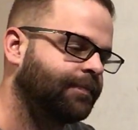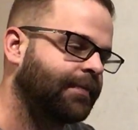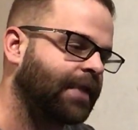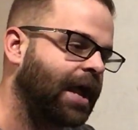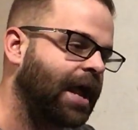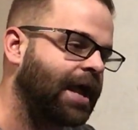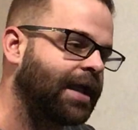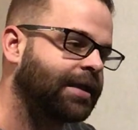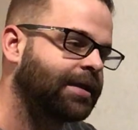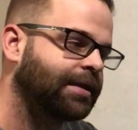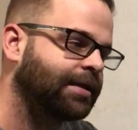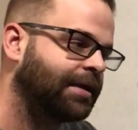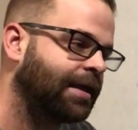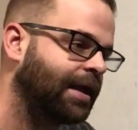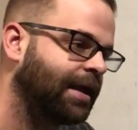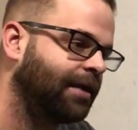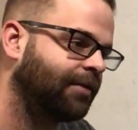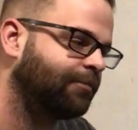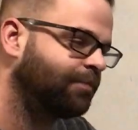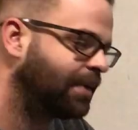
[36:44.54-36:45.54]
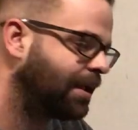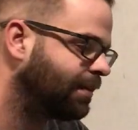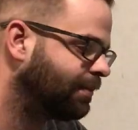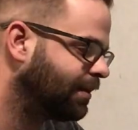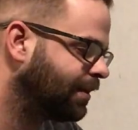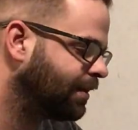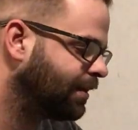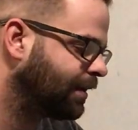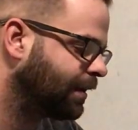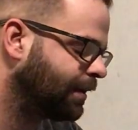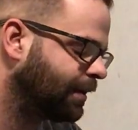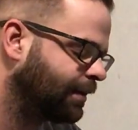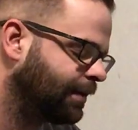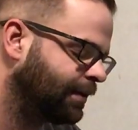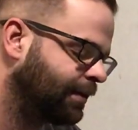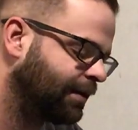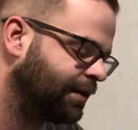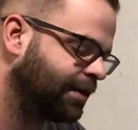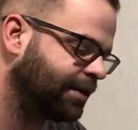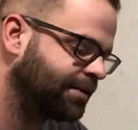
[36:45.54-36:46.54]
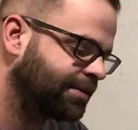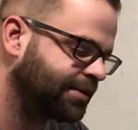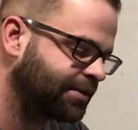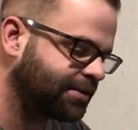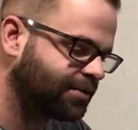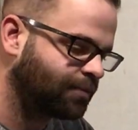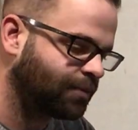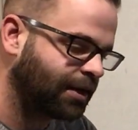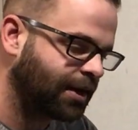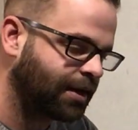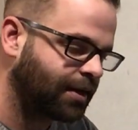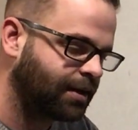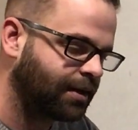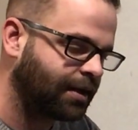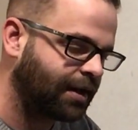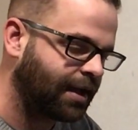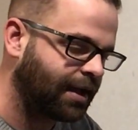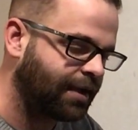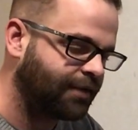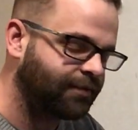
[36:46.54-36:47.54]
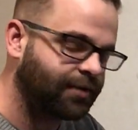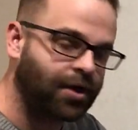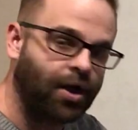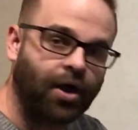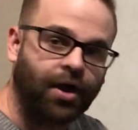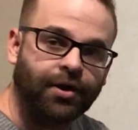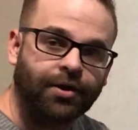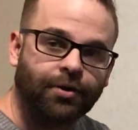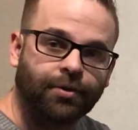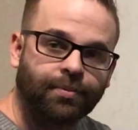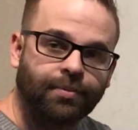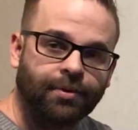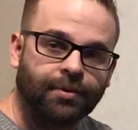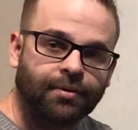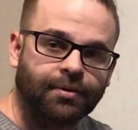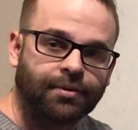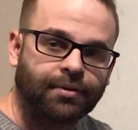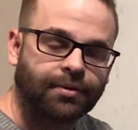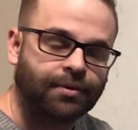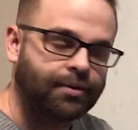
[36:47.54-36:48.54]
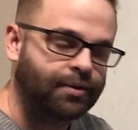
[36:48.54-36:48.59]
I can have maybe an instance where I have an audio booth.